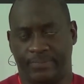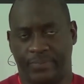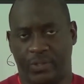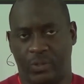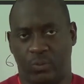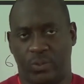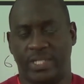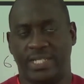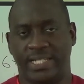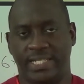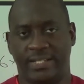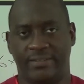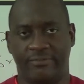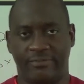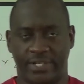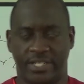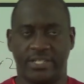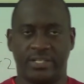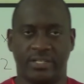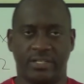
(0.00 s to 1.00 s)
with the
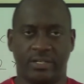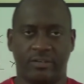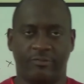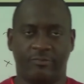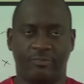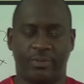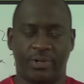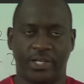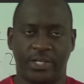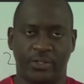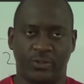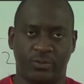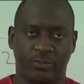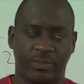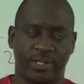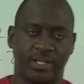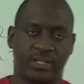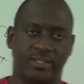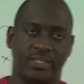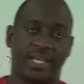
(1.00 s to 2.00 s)
division of
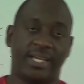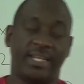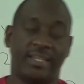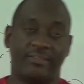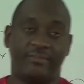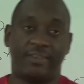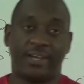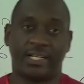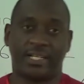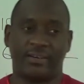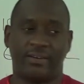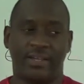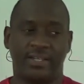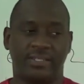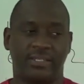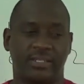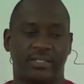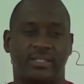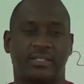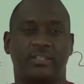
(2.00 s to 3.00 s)
polynomials and the
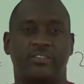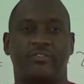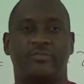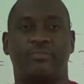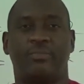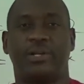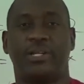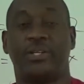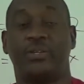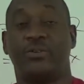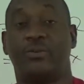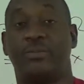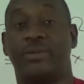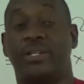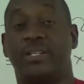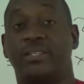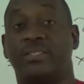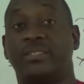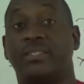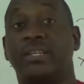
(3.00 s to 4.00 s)
factorization of
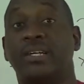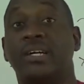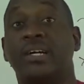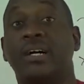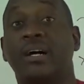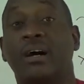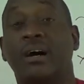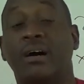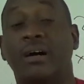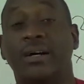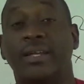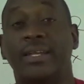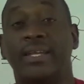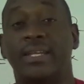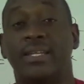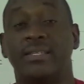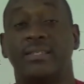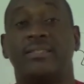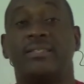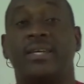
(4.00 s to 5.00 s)
polynomials,
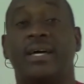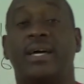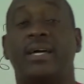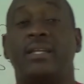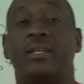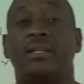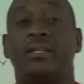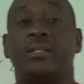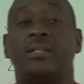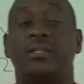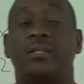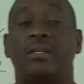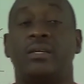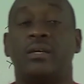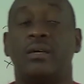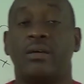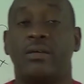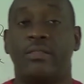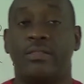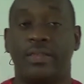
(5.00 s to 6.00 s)
understand
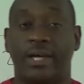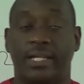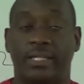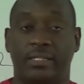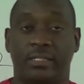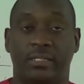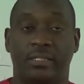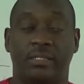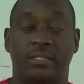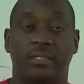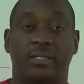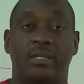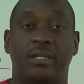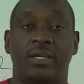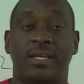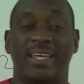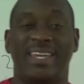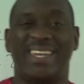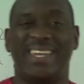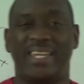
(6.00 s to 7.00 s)
that
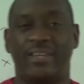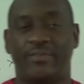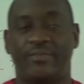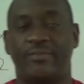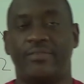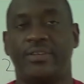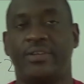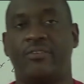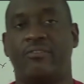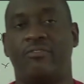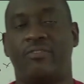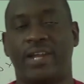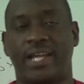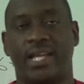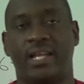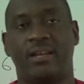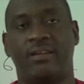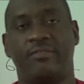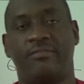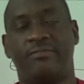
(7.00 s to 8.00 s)
if your
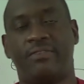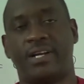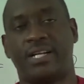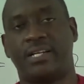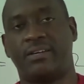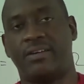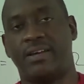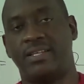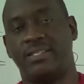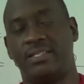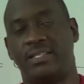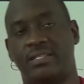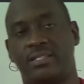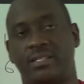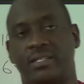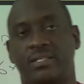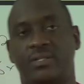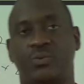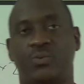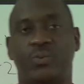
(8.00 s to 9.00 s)
regular factorization
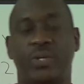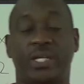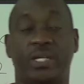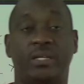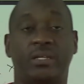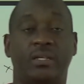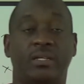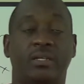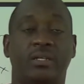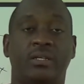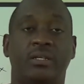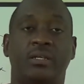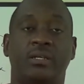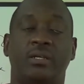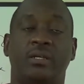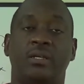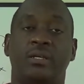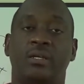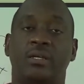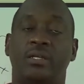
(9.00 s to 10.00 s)
is weak,
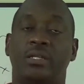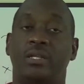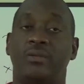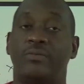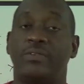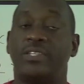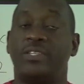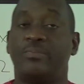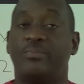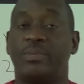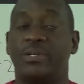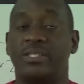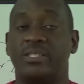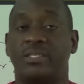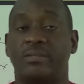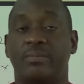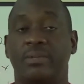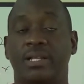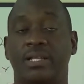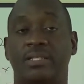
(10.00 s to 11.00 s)
the
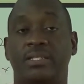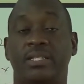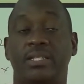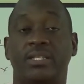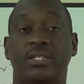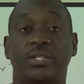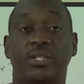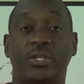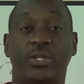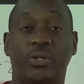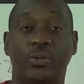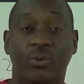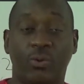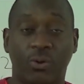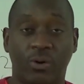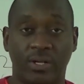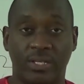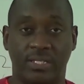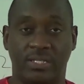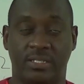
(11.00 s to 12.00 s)
responsibility is
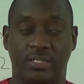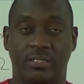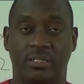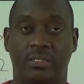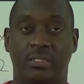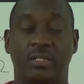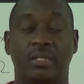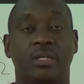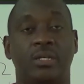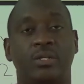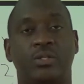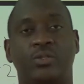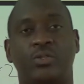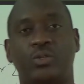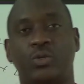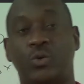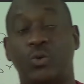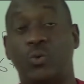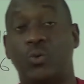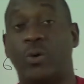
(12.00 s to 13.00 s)
yours to
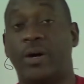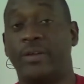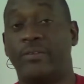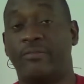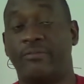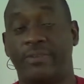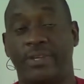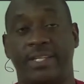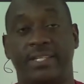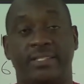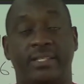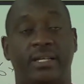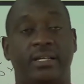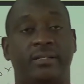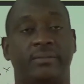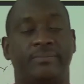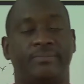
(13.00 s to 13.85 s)
go and fix that.